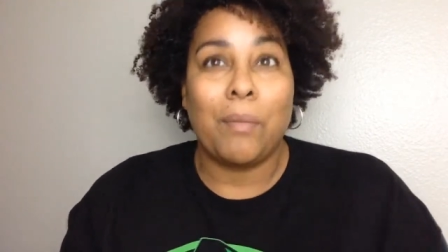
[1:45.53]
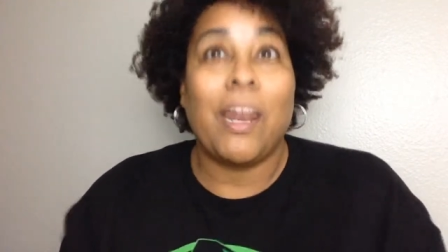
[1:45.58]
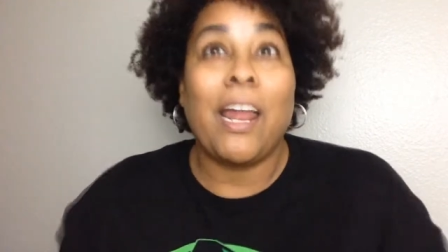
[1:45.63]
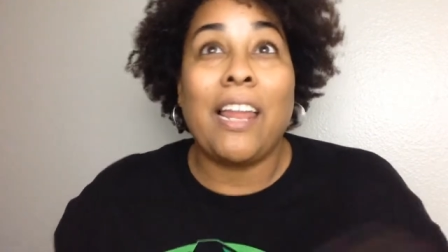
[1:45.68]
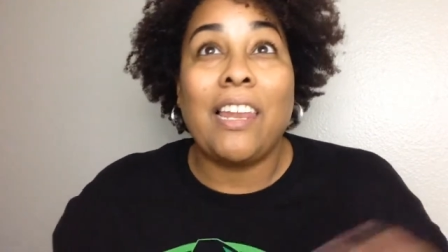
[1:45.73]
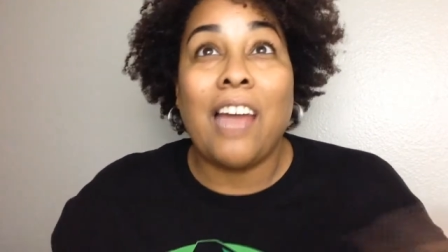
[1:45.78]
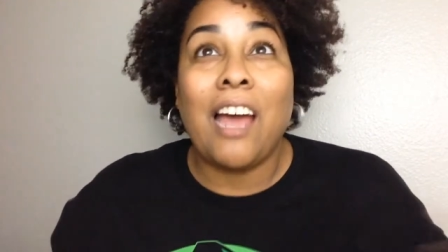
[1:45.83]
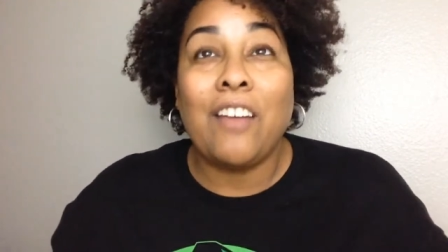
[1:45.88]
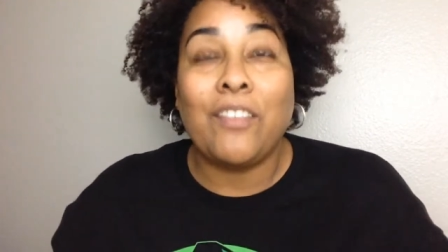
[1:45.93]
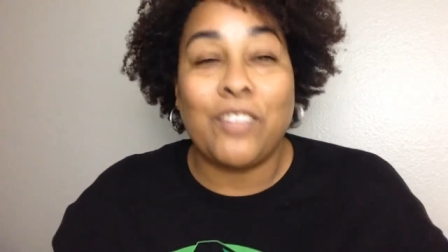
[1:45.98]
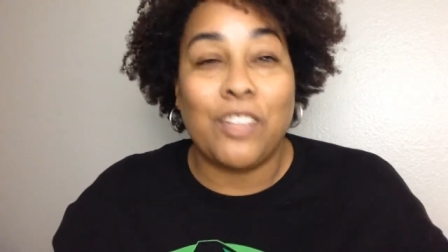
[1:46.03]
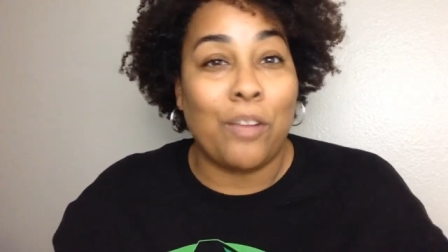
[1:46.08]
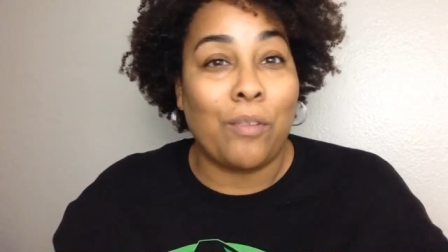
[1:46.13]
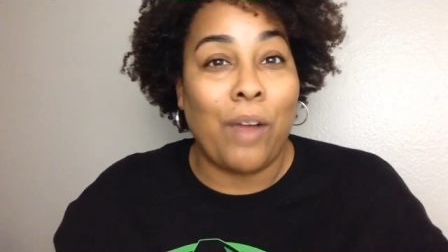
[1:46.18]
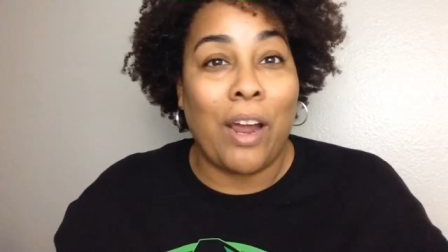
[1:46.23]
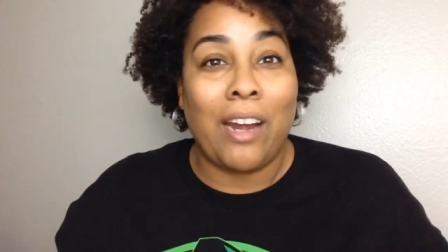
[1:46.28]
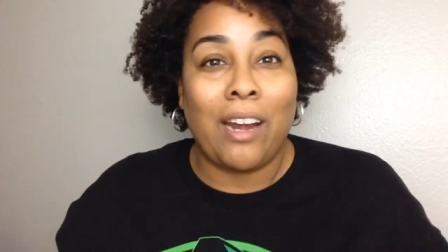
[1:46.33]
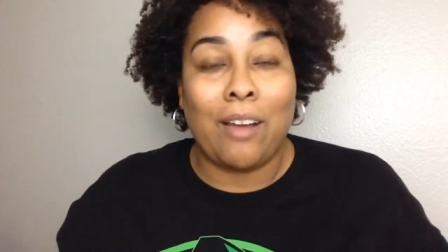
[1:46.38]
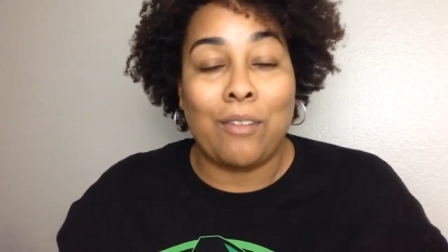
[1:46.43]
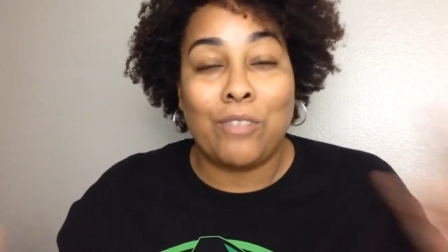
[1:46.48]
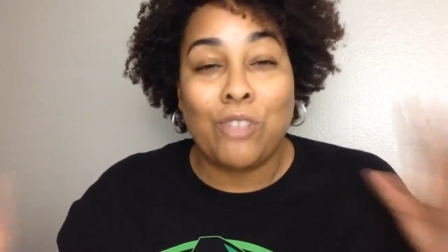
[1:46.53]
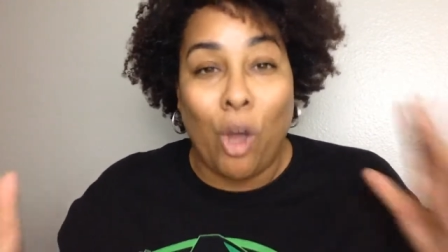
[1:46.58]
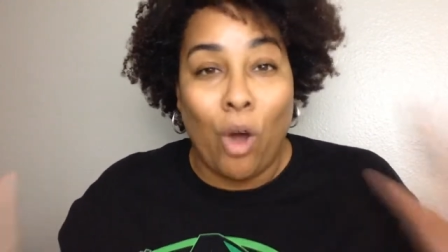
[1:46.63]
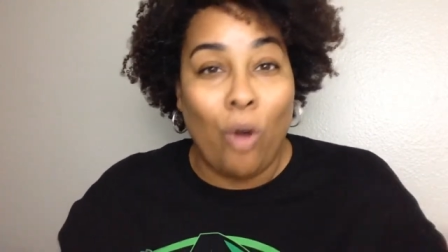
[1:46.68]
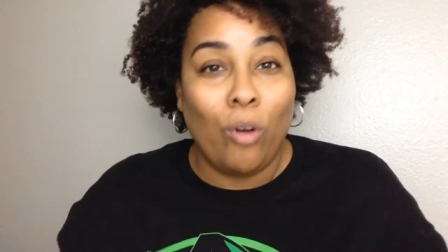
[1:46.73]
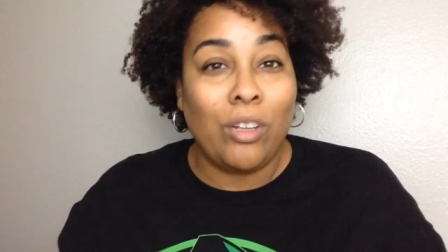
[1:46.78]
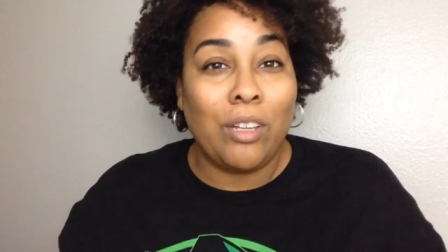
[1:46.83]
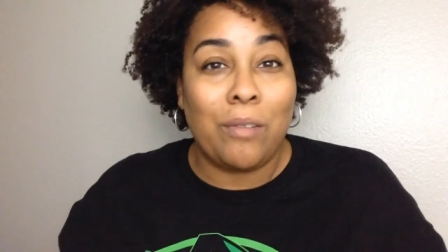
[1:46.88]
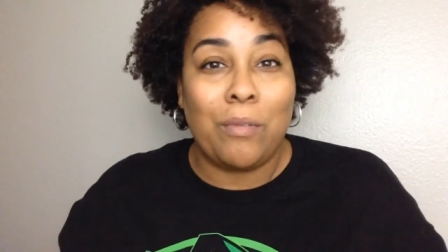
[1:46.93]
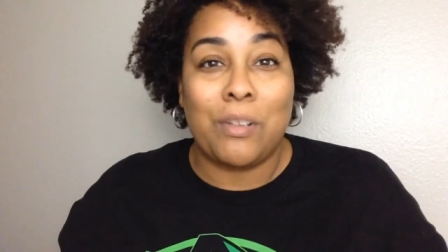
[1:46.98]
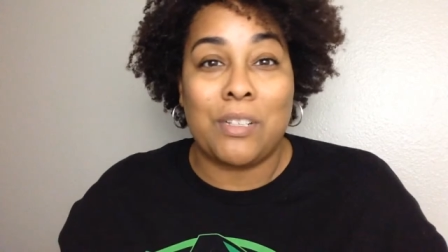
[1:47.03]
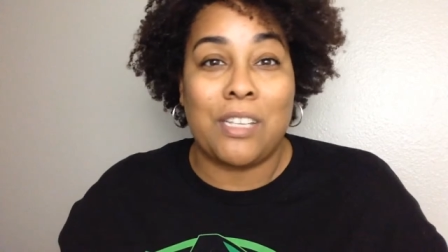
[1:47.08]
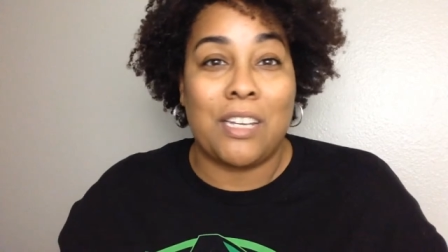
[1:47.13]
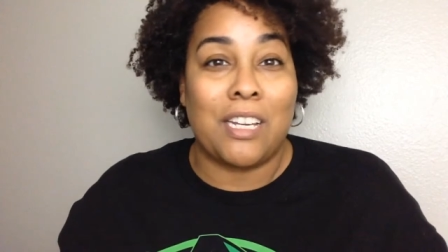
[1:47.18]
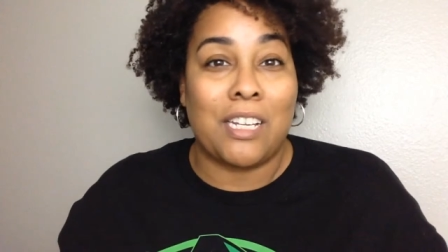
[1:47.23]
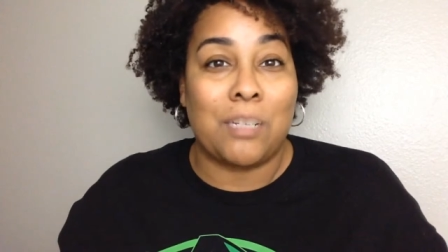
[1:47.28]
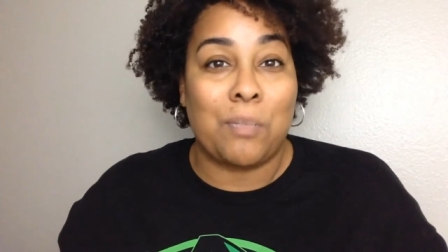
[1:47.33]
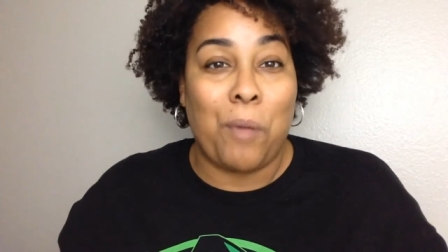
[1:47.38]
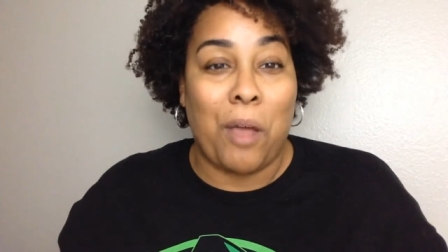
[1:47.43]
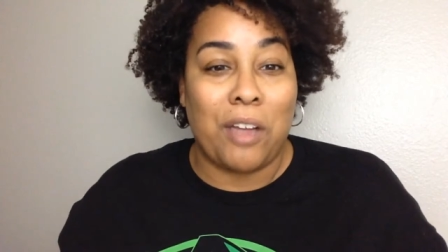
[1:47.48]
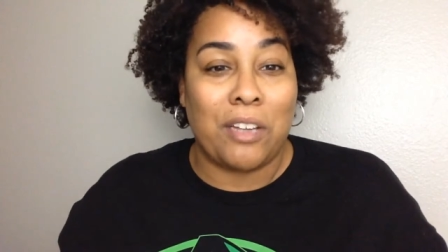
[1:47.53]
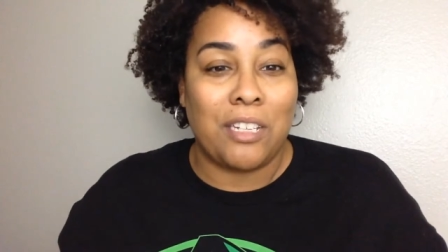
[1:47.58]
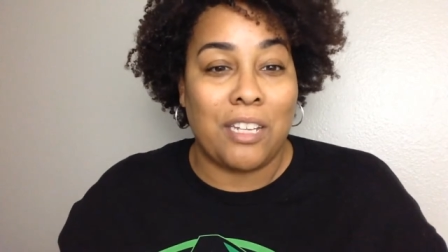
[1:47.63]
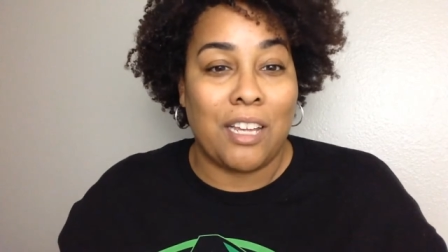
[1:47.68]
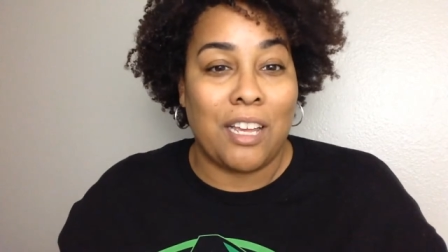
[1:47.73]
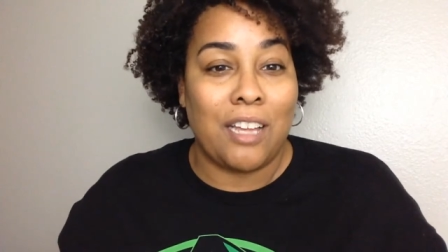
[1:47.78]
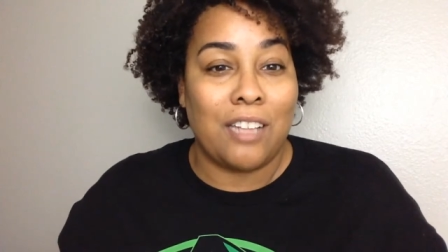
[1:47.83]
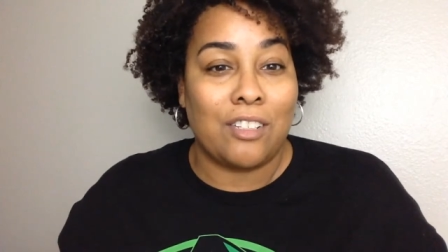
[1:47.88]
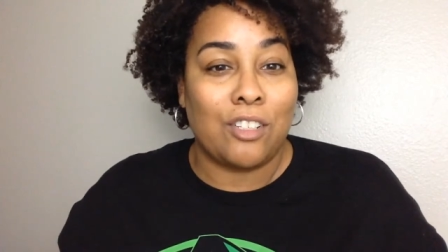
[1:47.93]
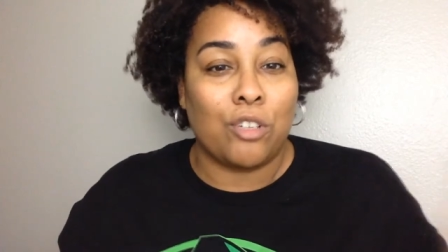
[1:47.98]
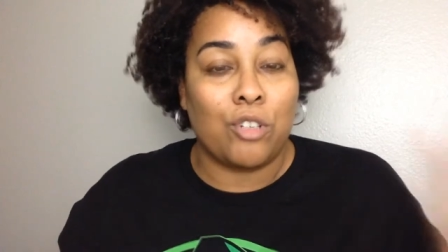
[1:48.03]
But I loved it, right? I totally wasn't expecting it.